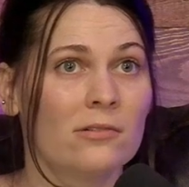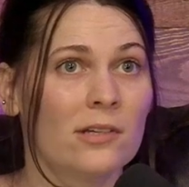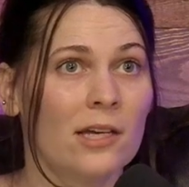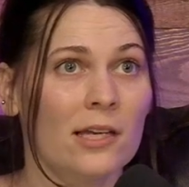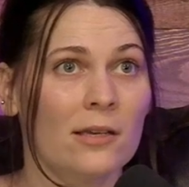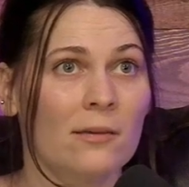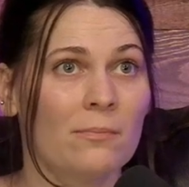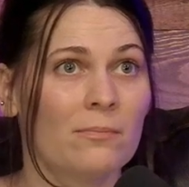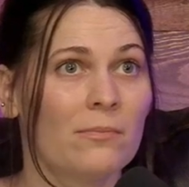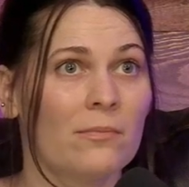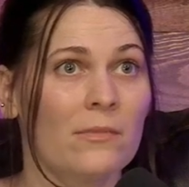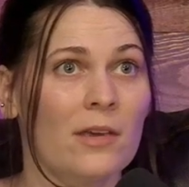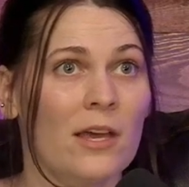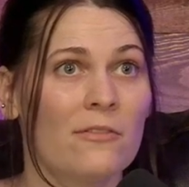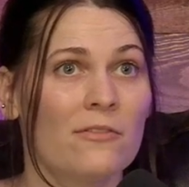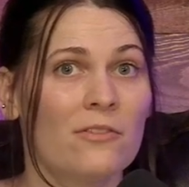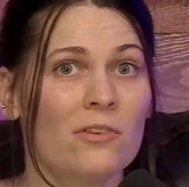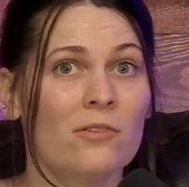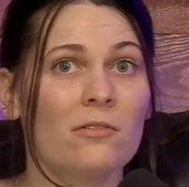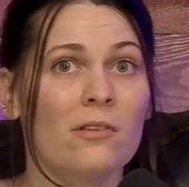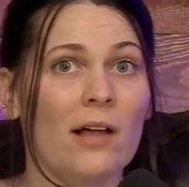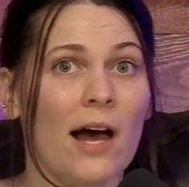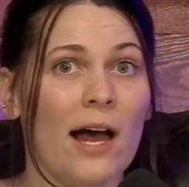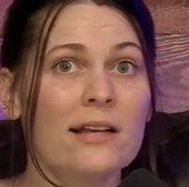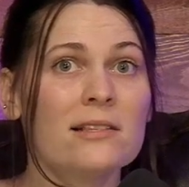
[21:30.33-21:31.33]
Like if
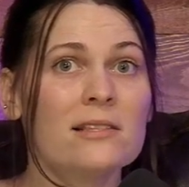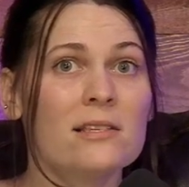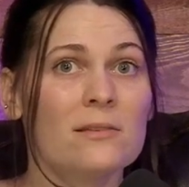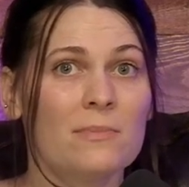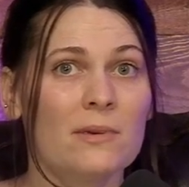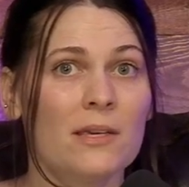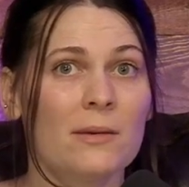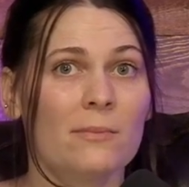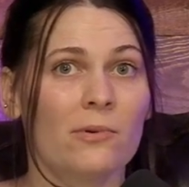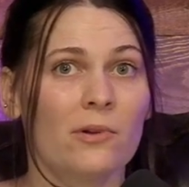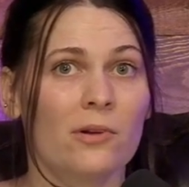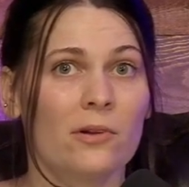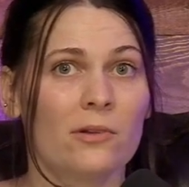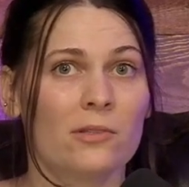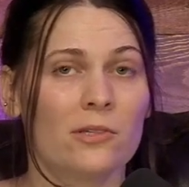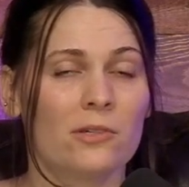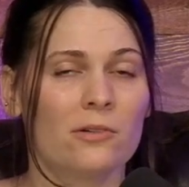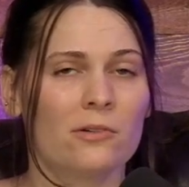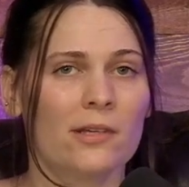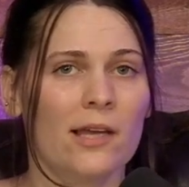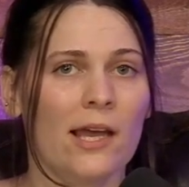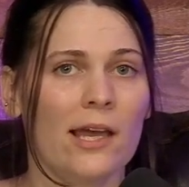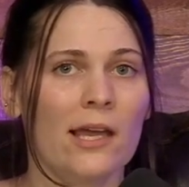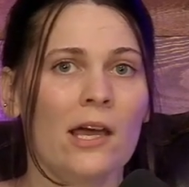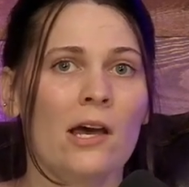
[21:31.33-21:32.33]
you lied to people and
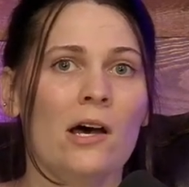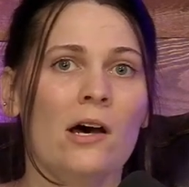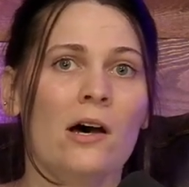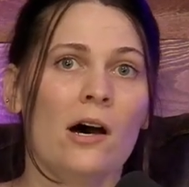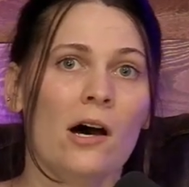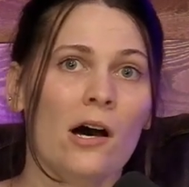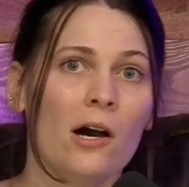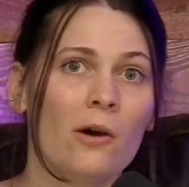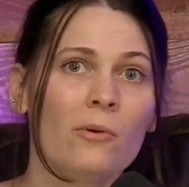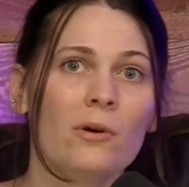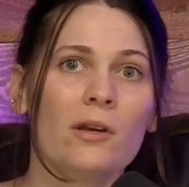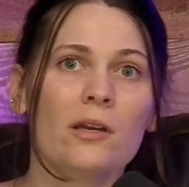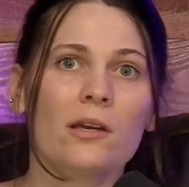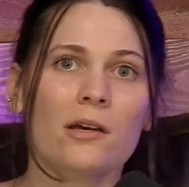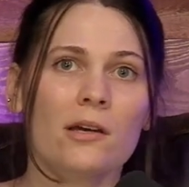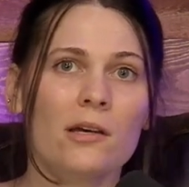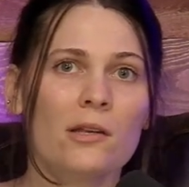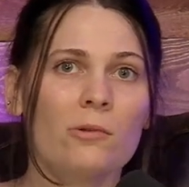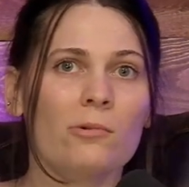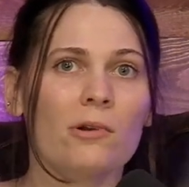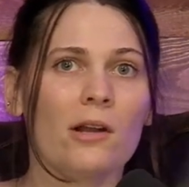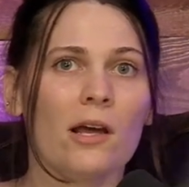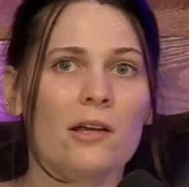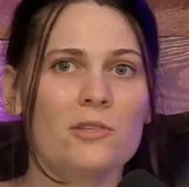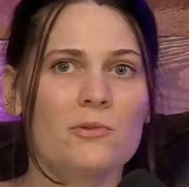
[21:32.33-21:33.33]
you're like, oh, we're good,
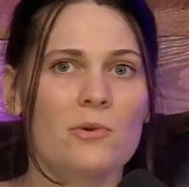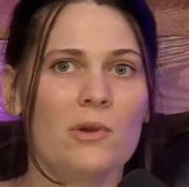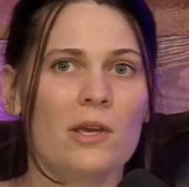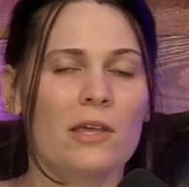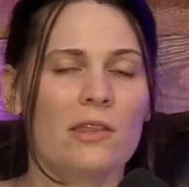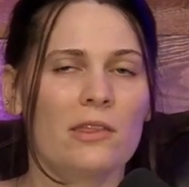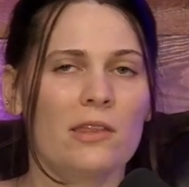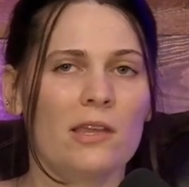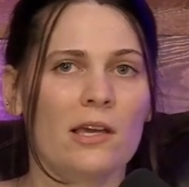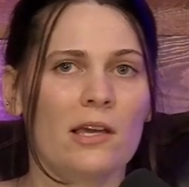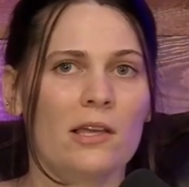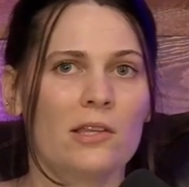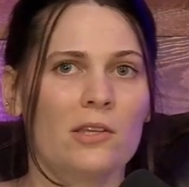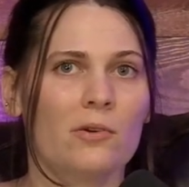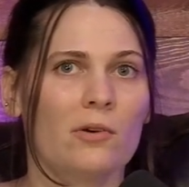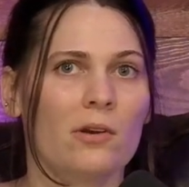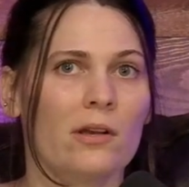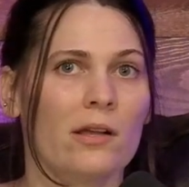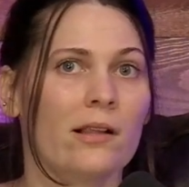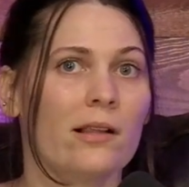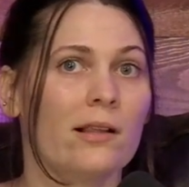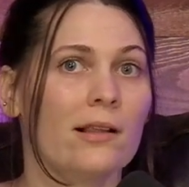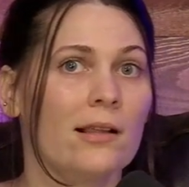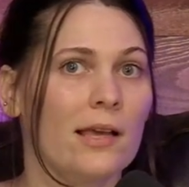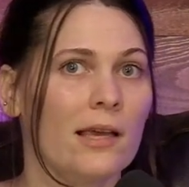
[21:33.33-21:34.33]
we're not doing anything, and you're
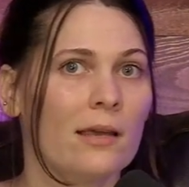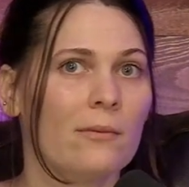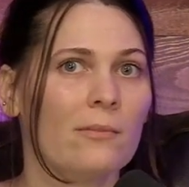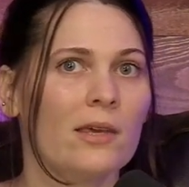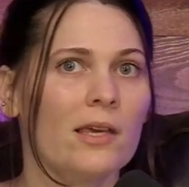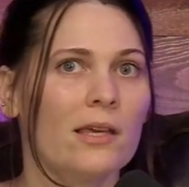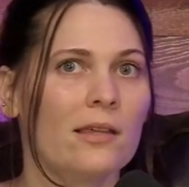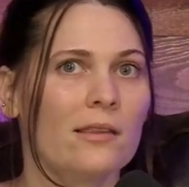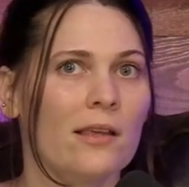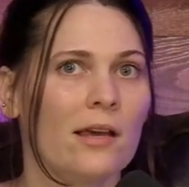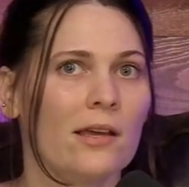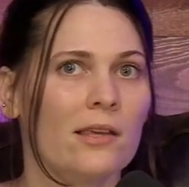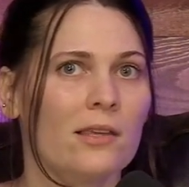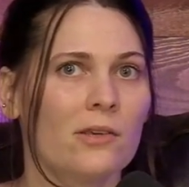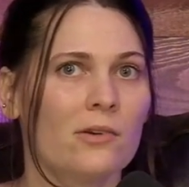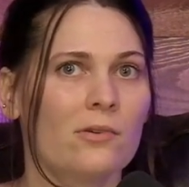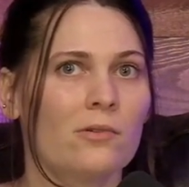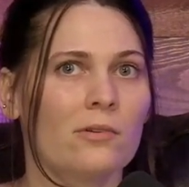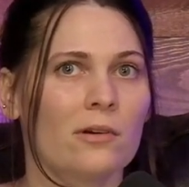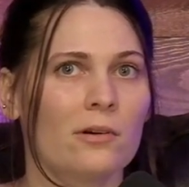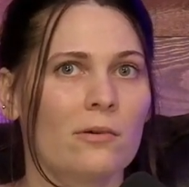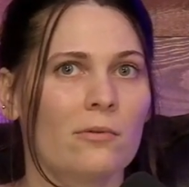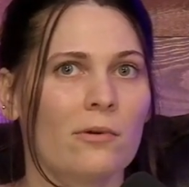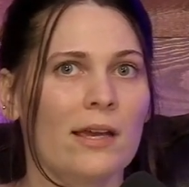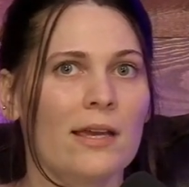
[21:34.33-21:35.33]
claiming that you
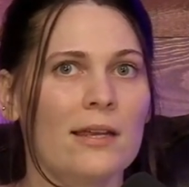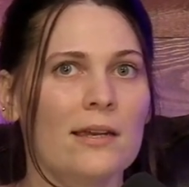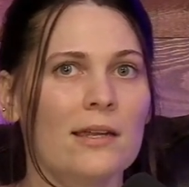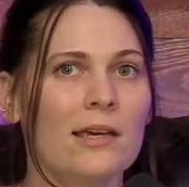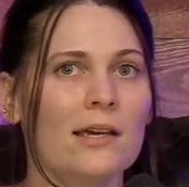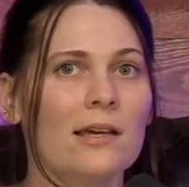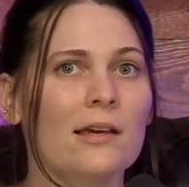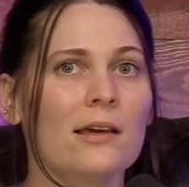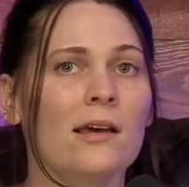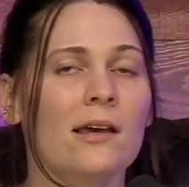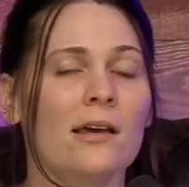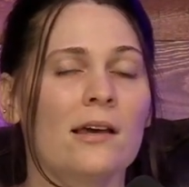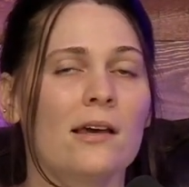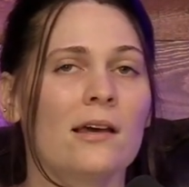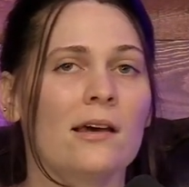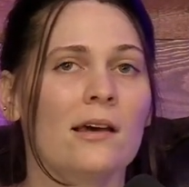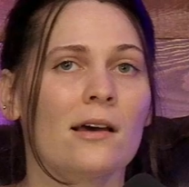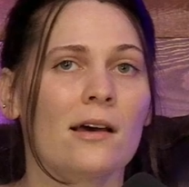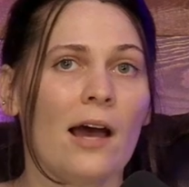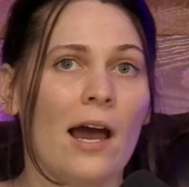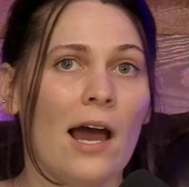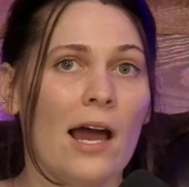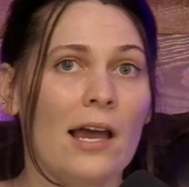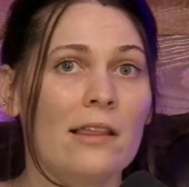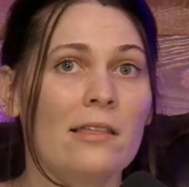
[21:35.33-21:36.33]
were waiting,
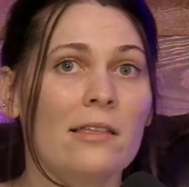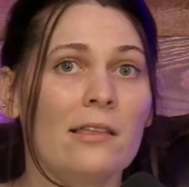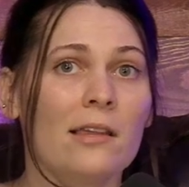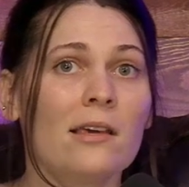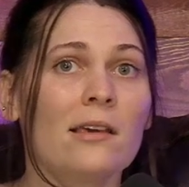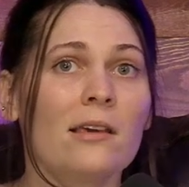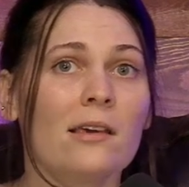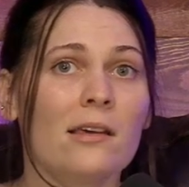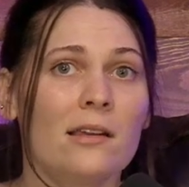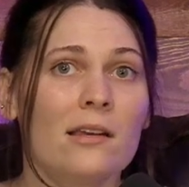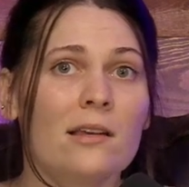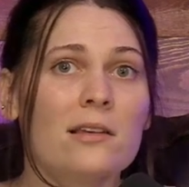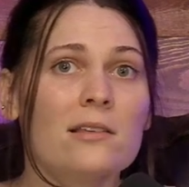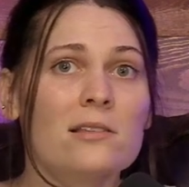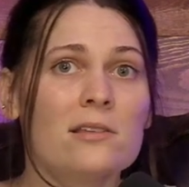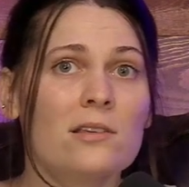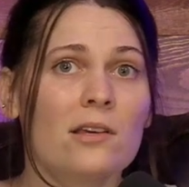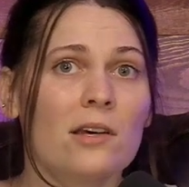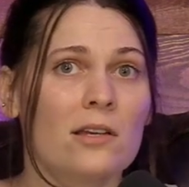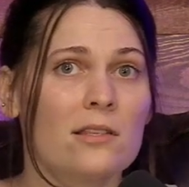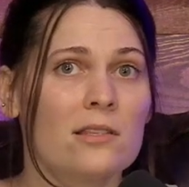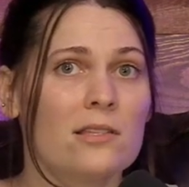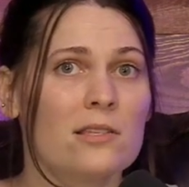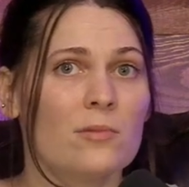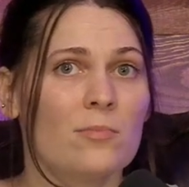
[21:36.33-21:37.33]
I think it is
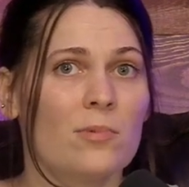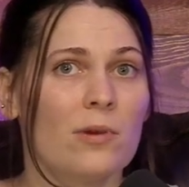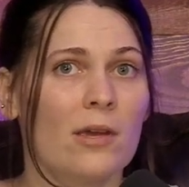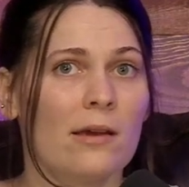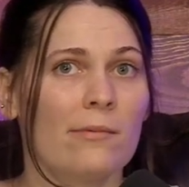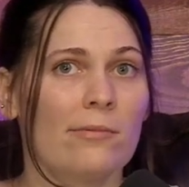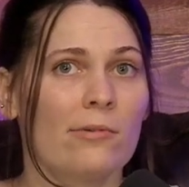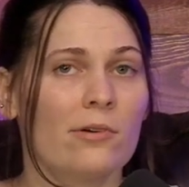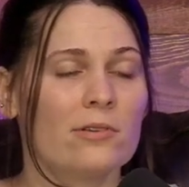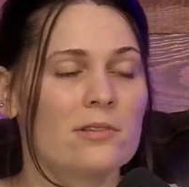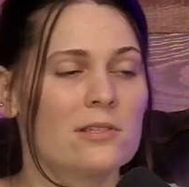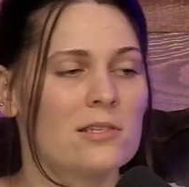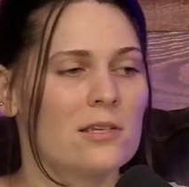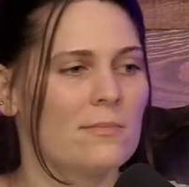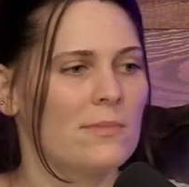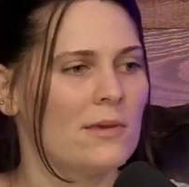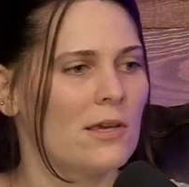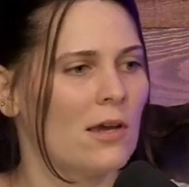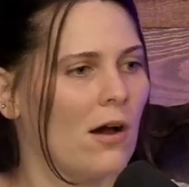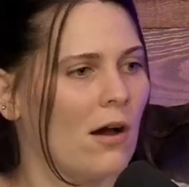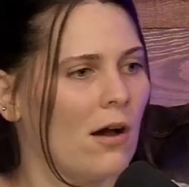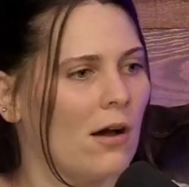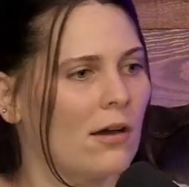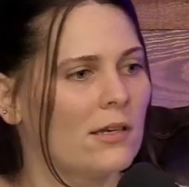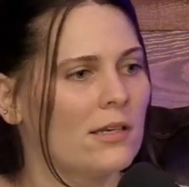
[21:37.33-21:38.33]
good to be able to
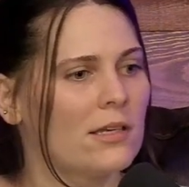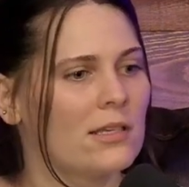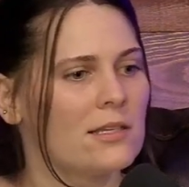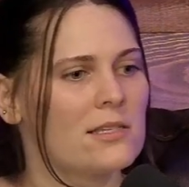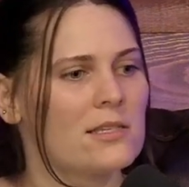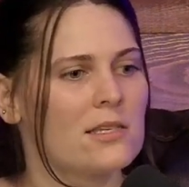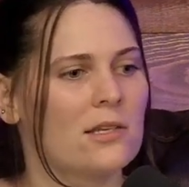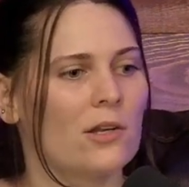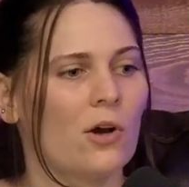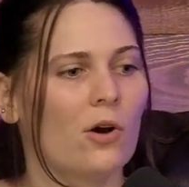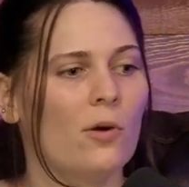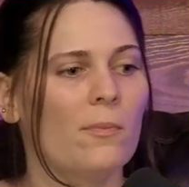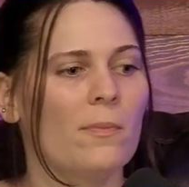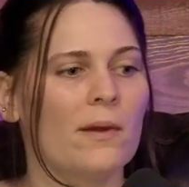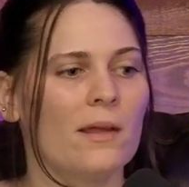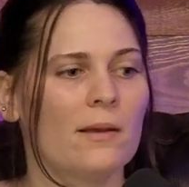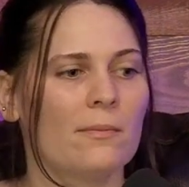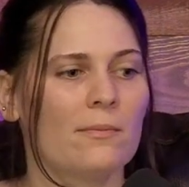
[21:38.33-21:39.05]
be honest and open,